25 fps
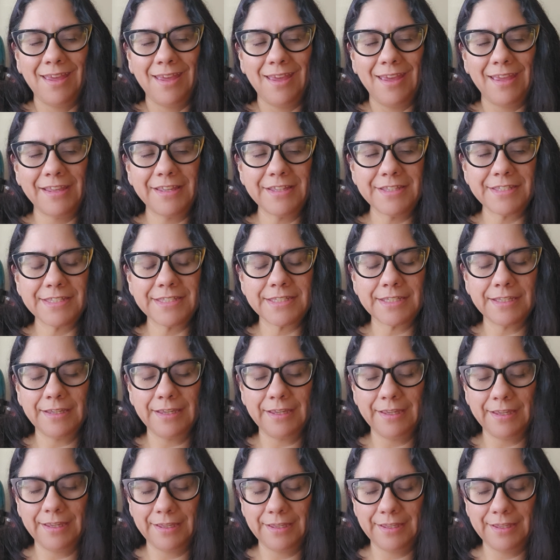I guess
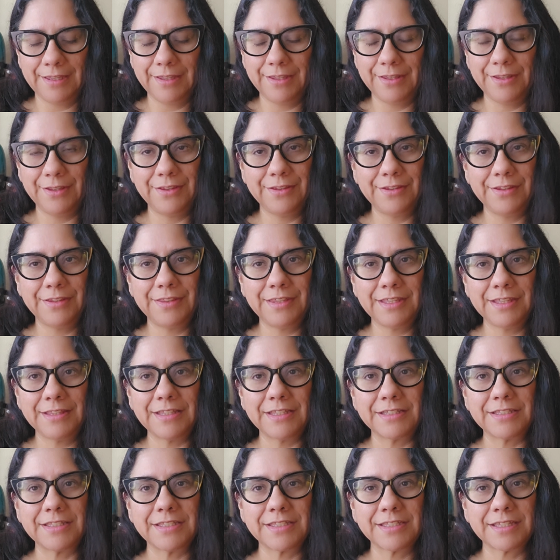the thing
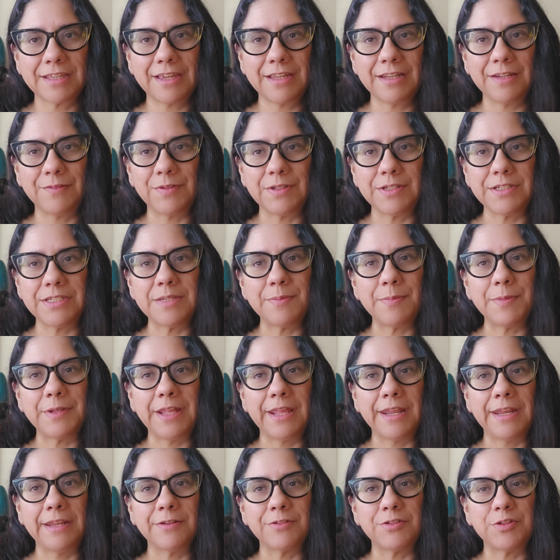that's kind of
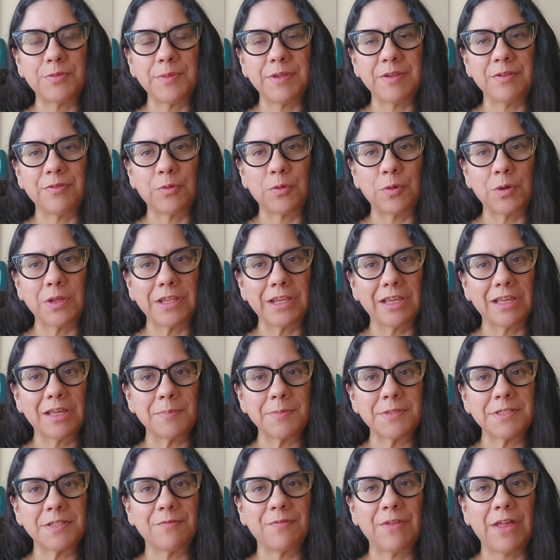intimidating to me when it
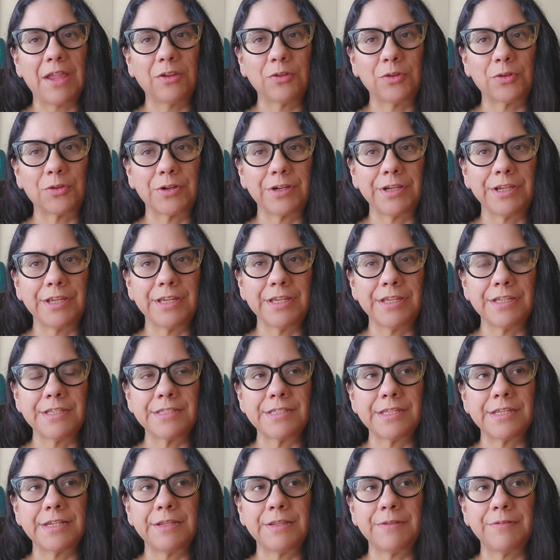comes to Valkyrie
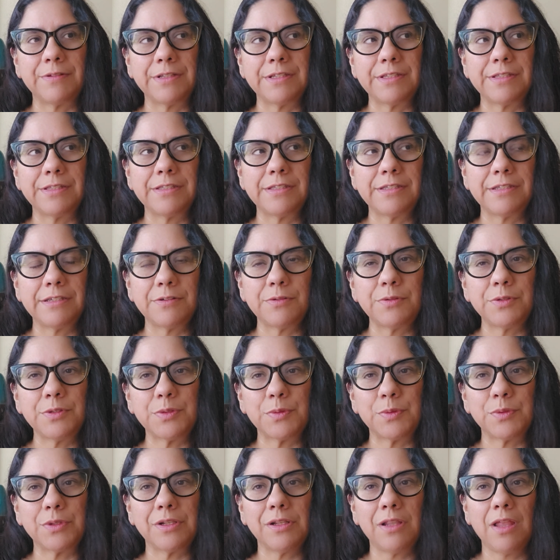is that it deals
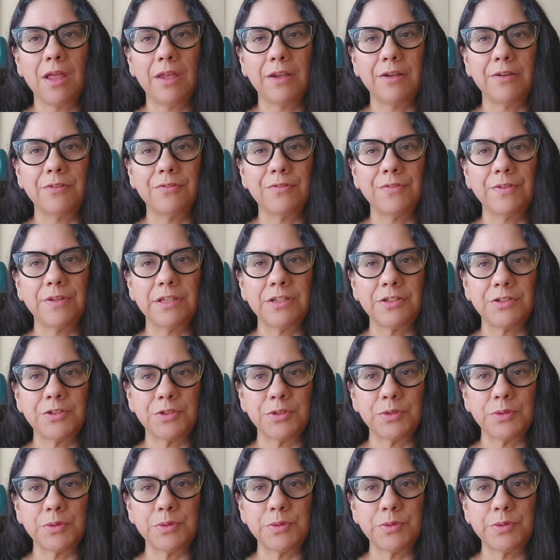with a lot of
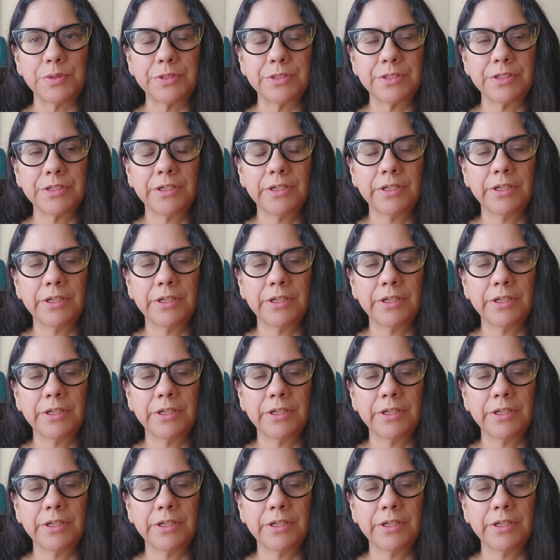issues.